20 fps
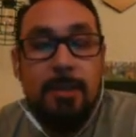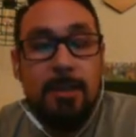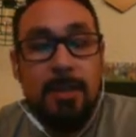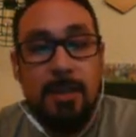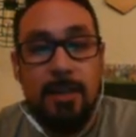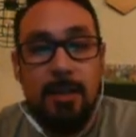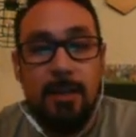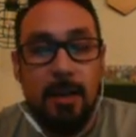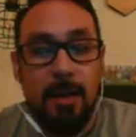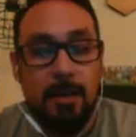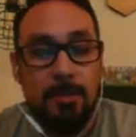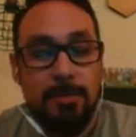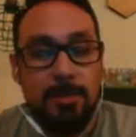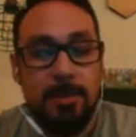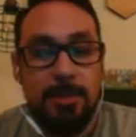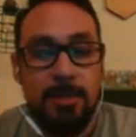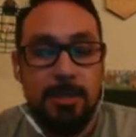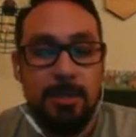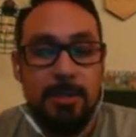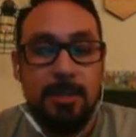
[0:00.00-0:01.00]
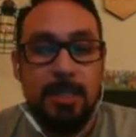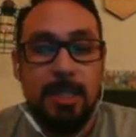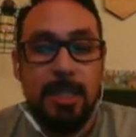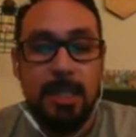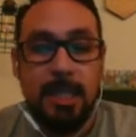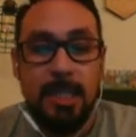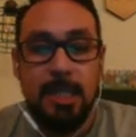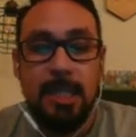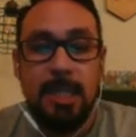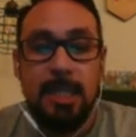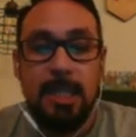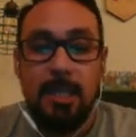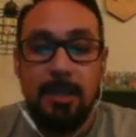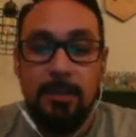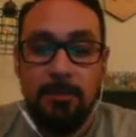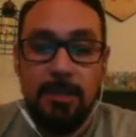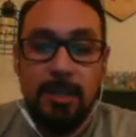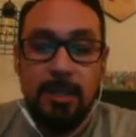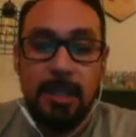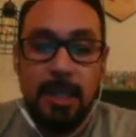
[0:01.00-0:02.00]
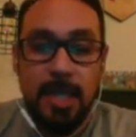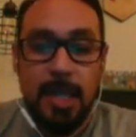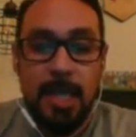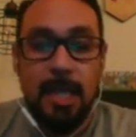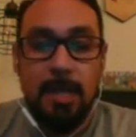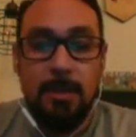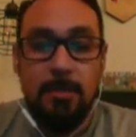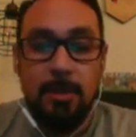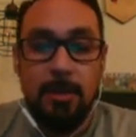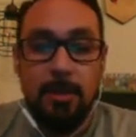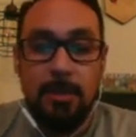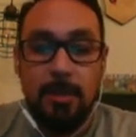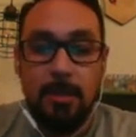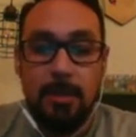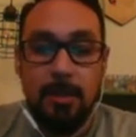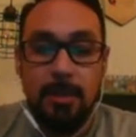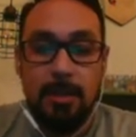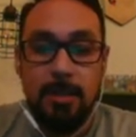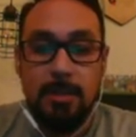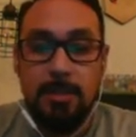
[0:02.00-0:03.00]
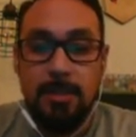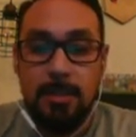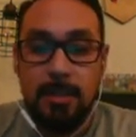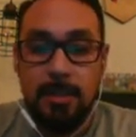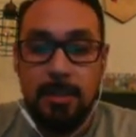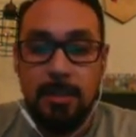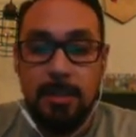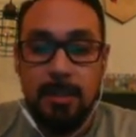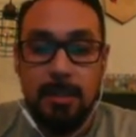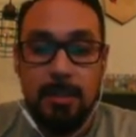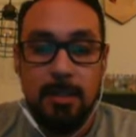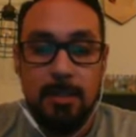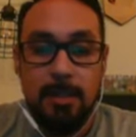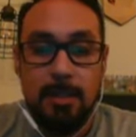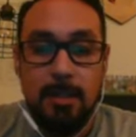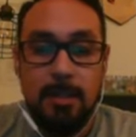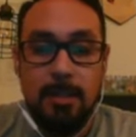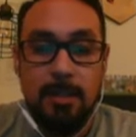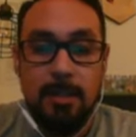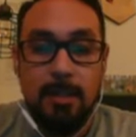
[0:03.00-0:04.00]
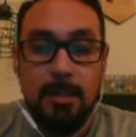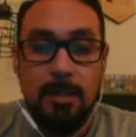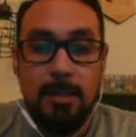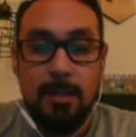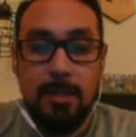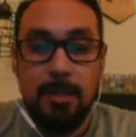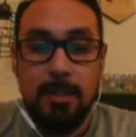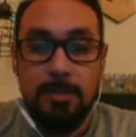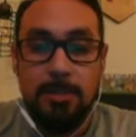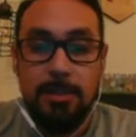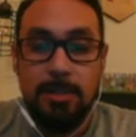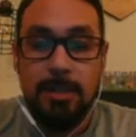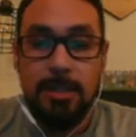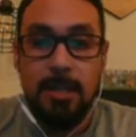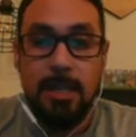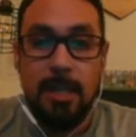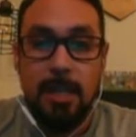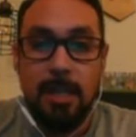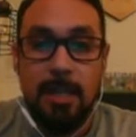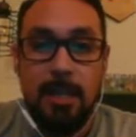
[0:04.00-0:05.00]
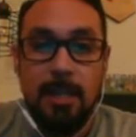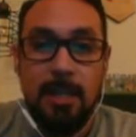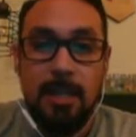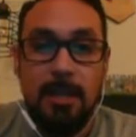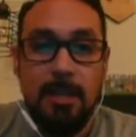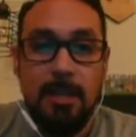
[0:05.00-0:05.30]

You can optionally give it a name. I'll call it English 10.